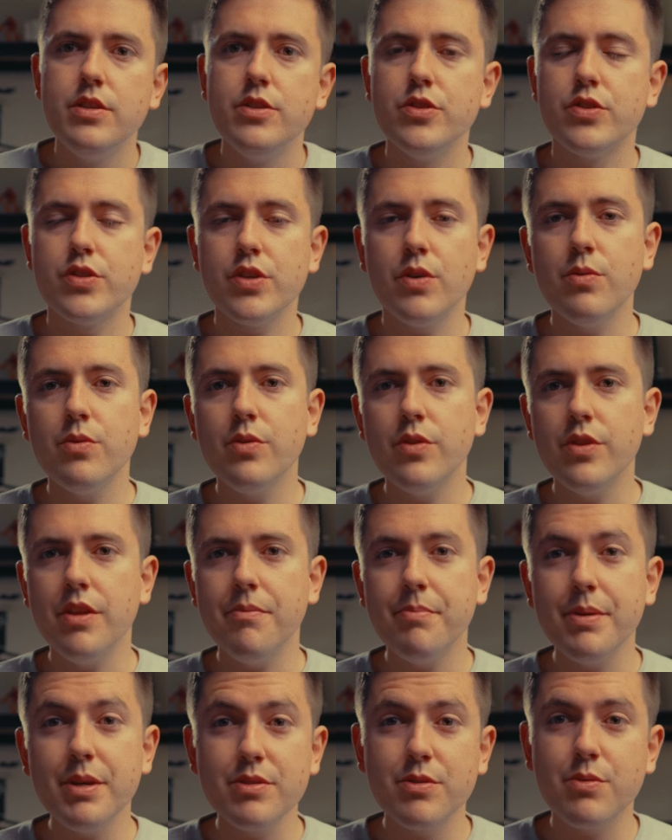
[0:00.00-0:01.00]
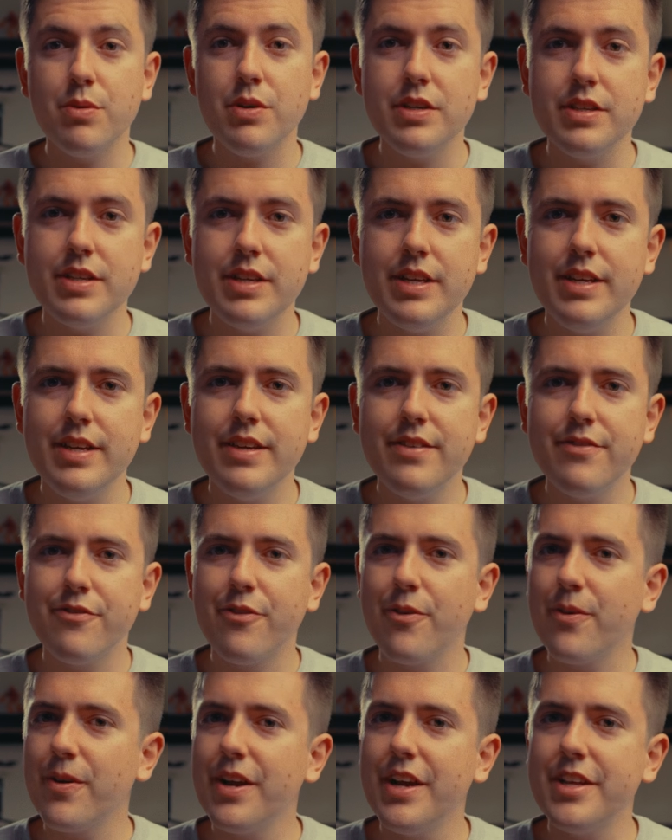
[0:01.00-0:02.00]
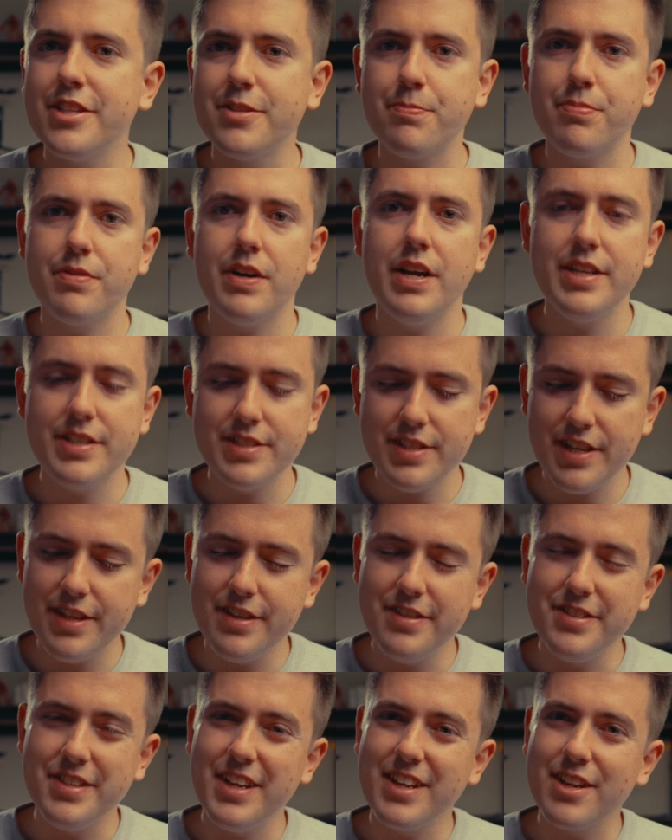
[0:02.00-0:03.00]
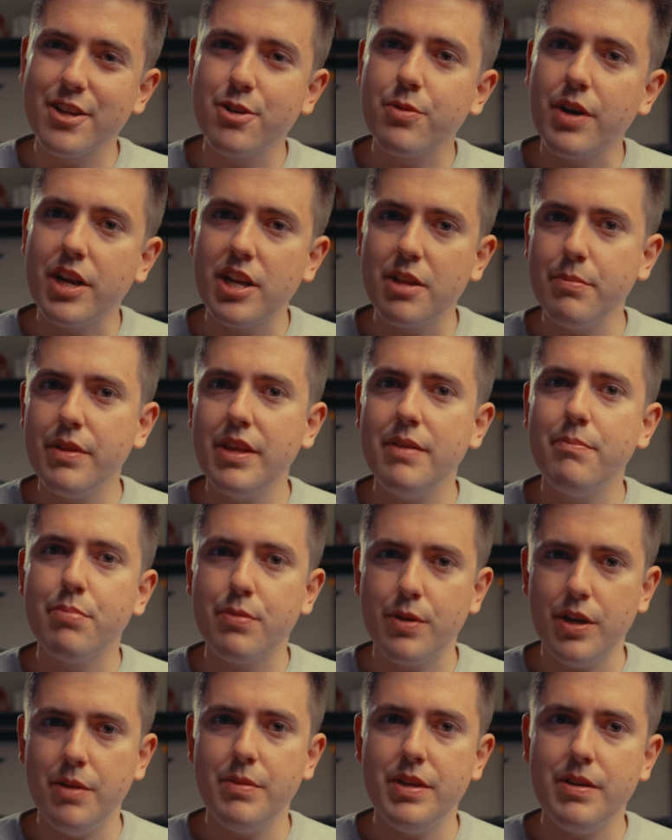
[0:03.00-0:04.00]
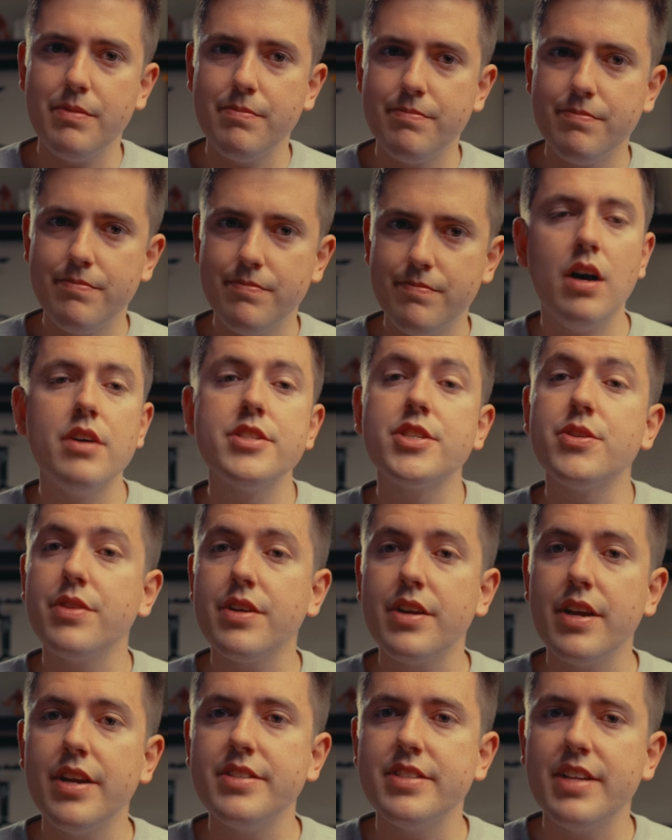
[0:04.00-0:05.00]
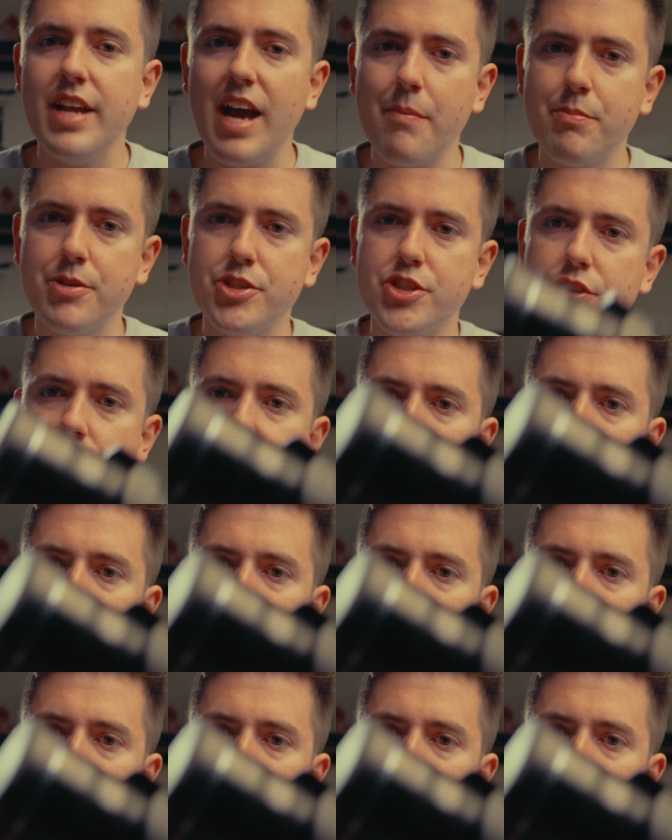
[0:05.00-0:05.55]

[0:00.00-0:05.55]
So the build quality for its price is incredibly premium. Also, there is an aperture